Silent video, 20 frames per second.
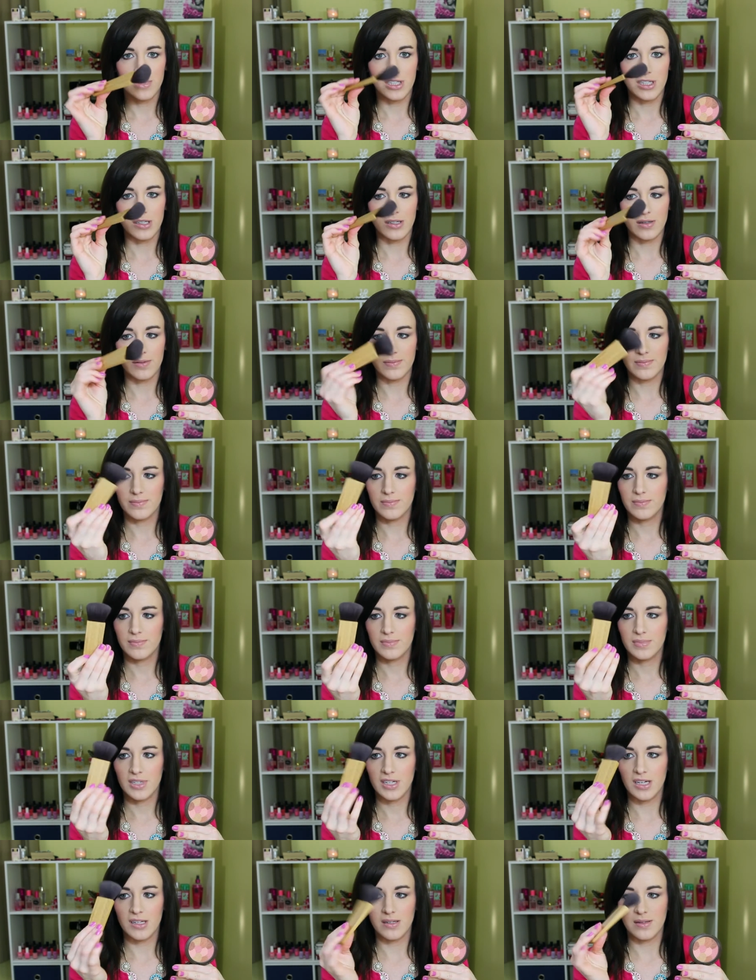you know,
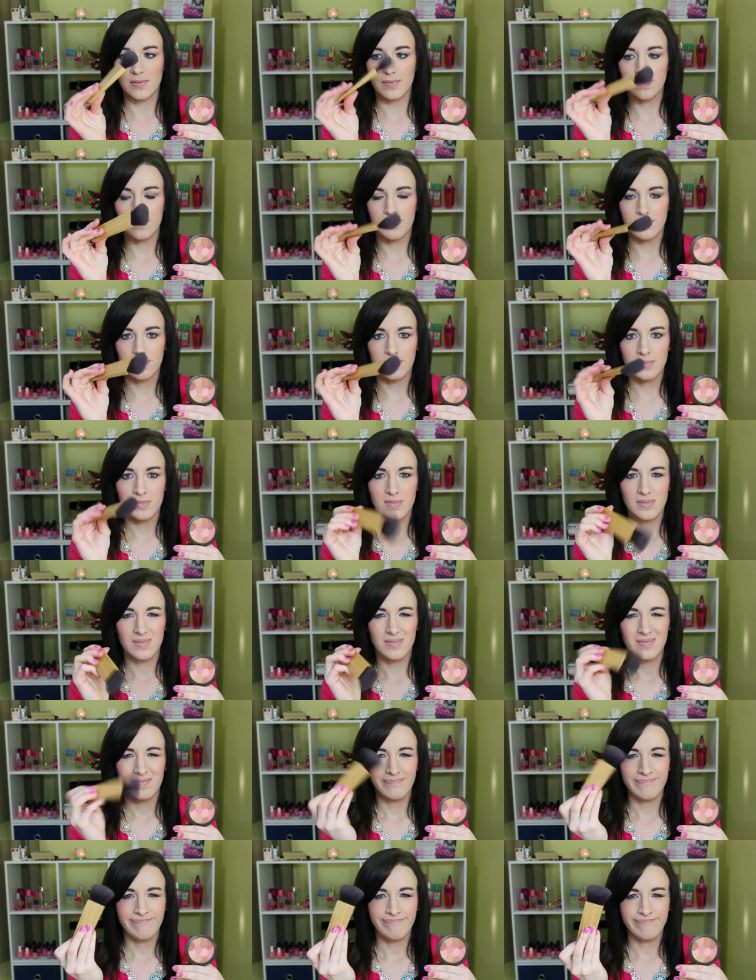kind
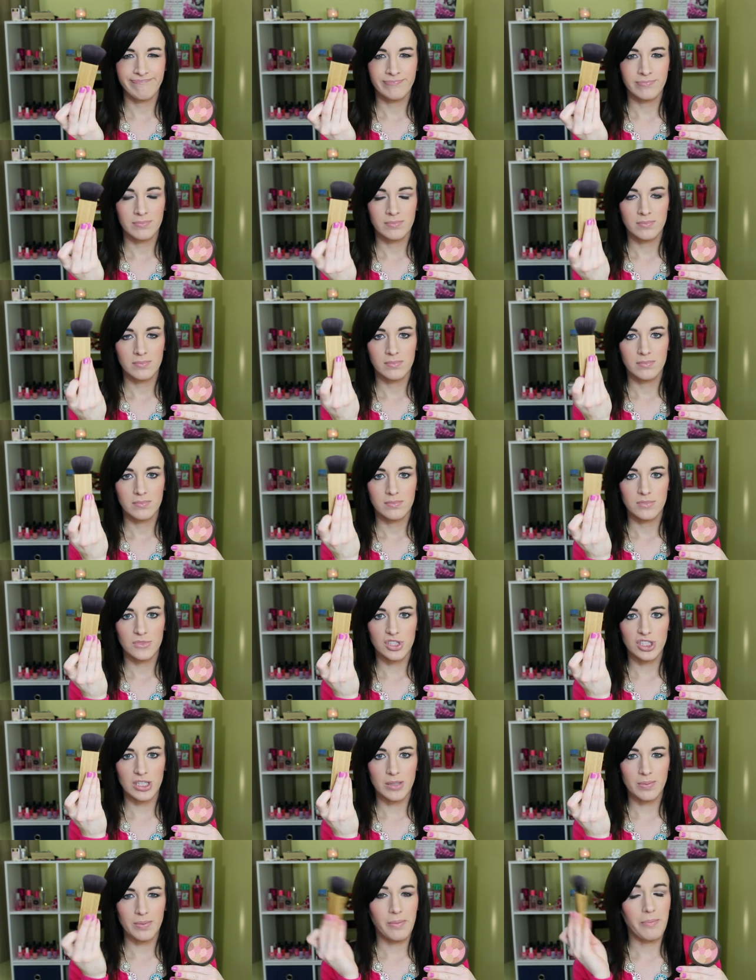of
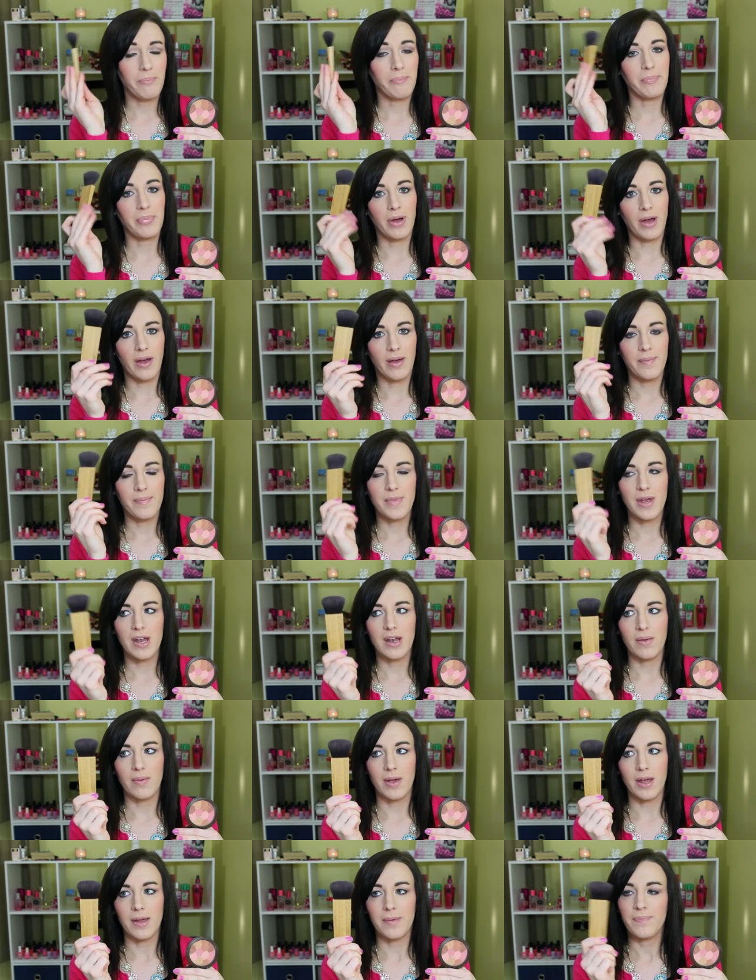cheap. But
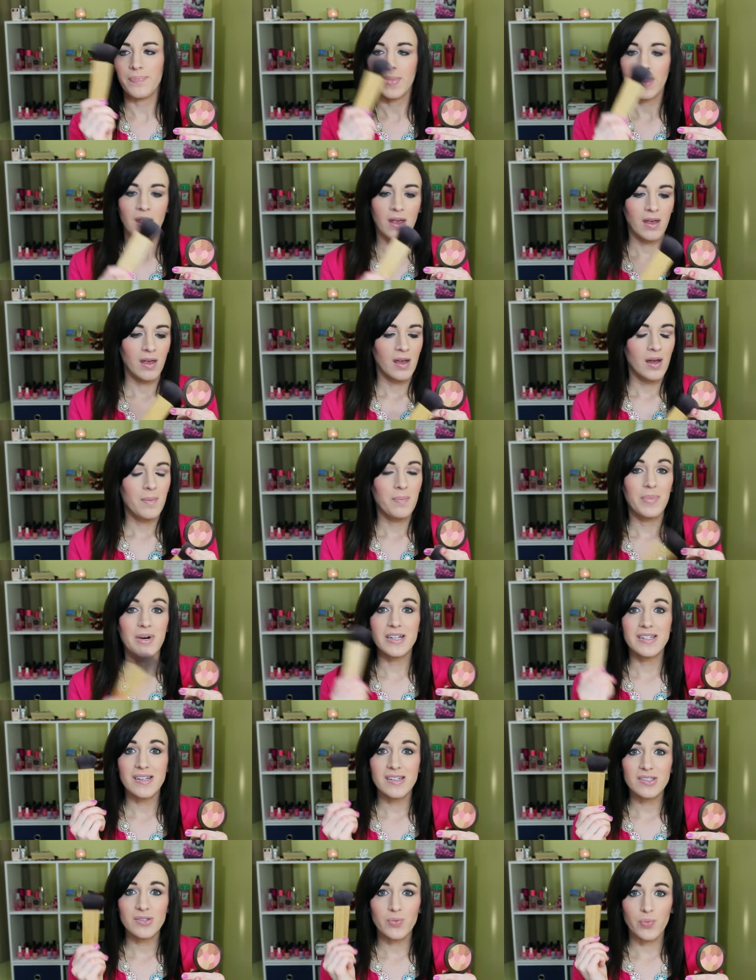anyway, but
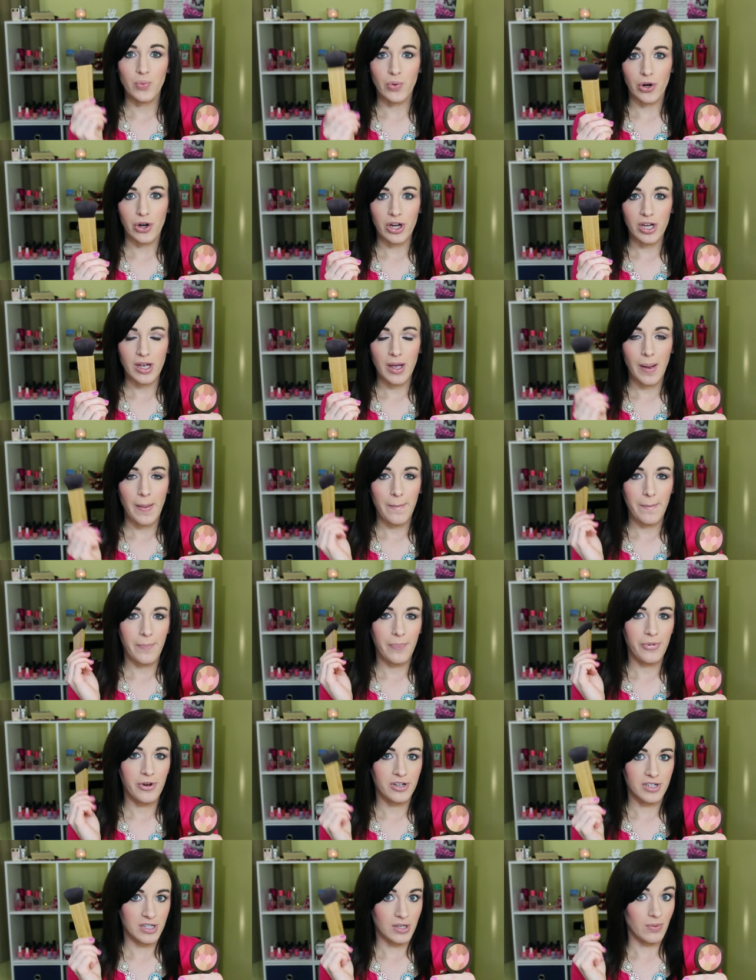it does work
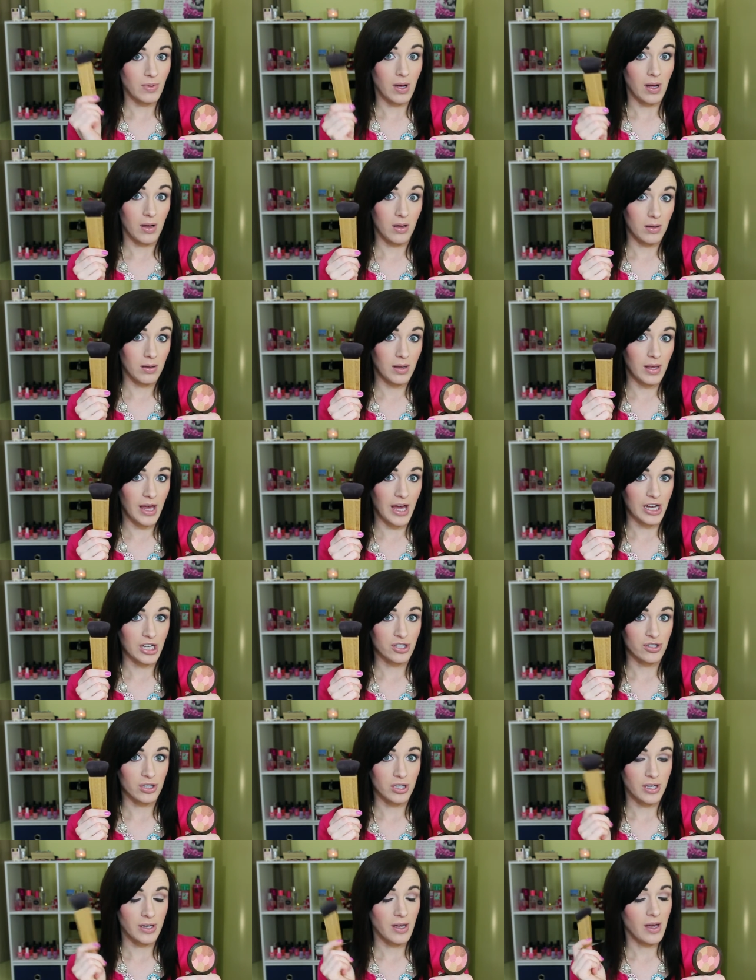pretty well,
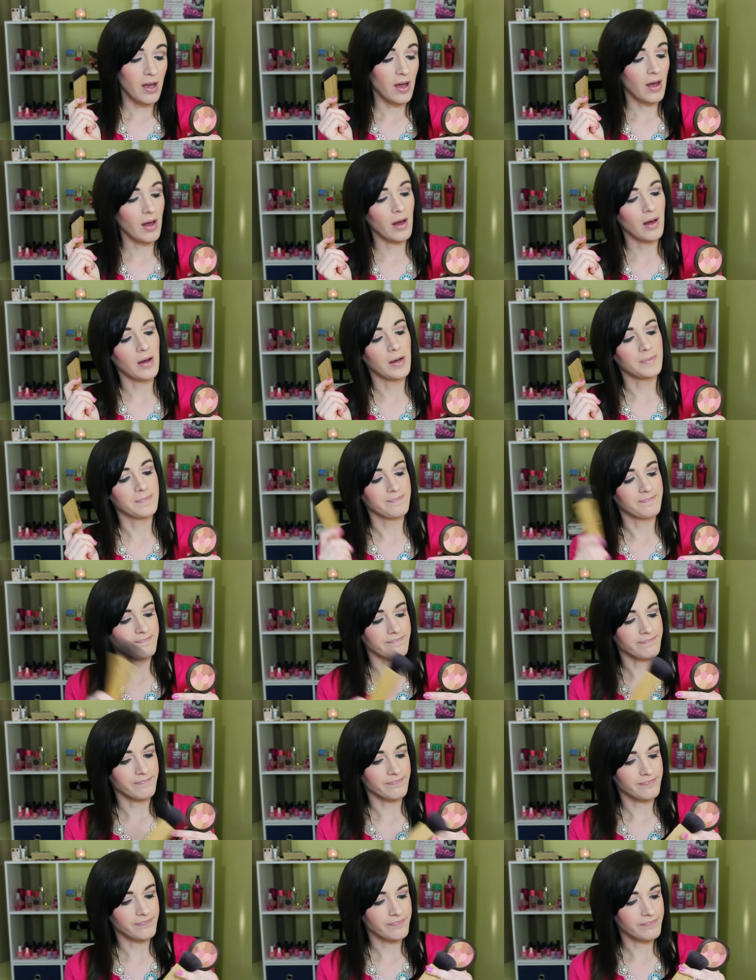actually. Um,
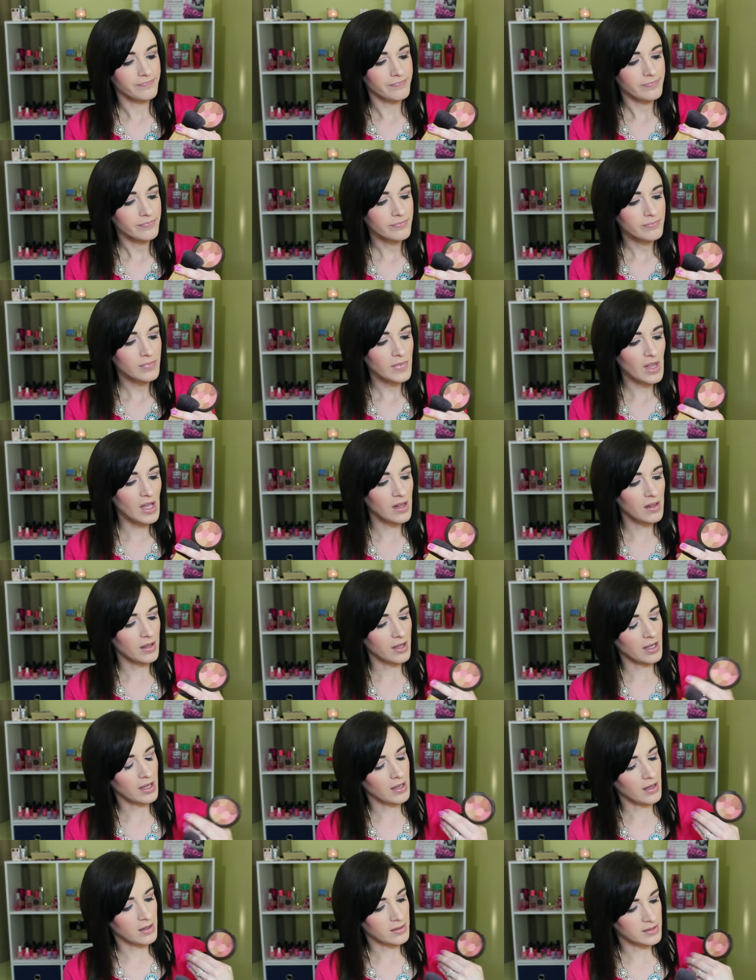
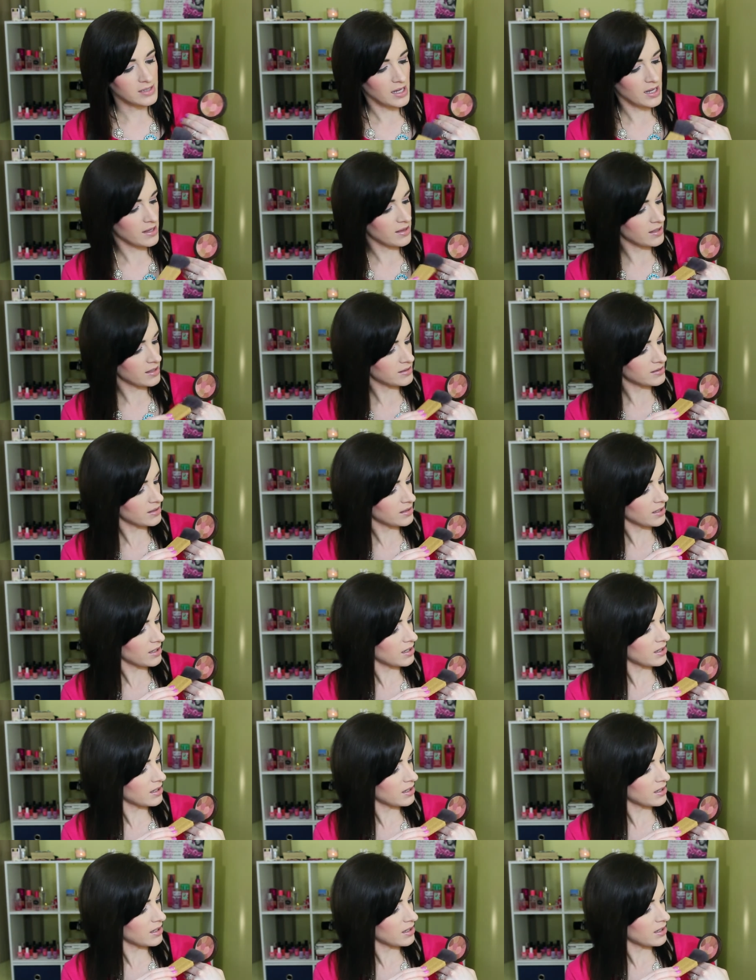like, I'll take this and